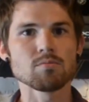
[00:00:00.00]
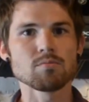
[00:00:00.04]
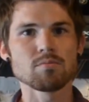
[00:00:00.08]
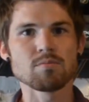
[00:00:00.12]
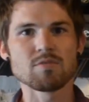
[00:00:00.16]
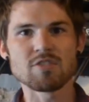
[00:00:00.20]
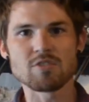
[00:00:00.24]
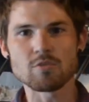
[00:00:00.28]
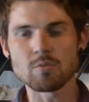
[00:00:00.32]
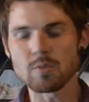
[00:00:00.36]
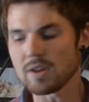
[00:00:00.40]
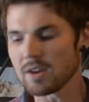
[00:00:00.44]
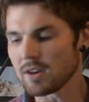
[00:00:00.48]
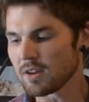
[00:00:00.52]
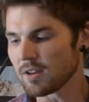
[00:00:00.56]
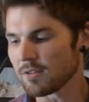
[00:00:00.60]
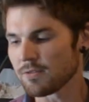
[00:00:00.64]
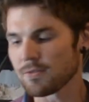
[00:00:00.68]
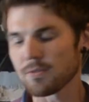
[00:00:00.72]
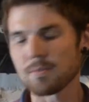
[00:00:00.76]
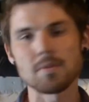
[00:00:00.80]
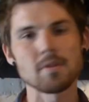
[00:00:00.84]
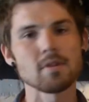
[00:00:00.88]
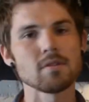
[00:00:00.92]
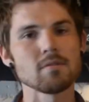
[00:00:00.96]
sweetness
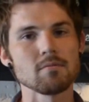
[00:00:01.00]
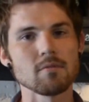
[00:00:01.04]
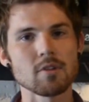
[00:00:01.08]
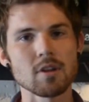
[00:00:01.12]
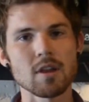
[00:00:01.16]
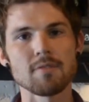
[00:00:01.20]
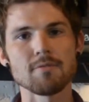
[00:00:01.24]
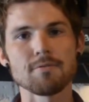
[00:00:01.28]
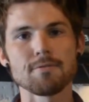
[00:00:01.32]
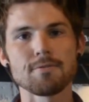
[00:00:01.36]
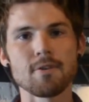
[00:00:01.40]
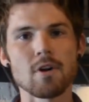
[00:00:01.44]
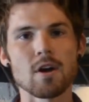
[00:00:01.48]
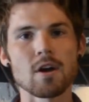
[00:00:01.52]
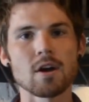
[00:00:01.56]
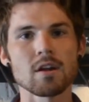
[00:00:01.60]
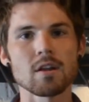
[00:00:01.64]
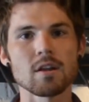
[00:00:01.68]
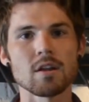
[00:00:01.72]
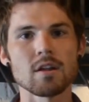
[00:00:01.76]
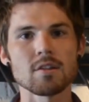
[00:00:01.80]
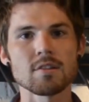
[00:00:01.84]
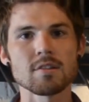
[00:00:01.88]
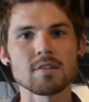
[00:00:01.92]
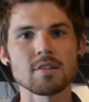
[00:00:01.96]
from the
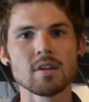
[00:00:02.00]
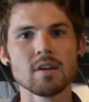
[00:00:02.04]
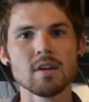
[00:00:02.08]
Glenfarclas.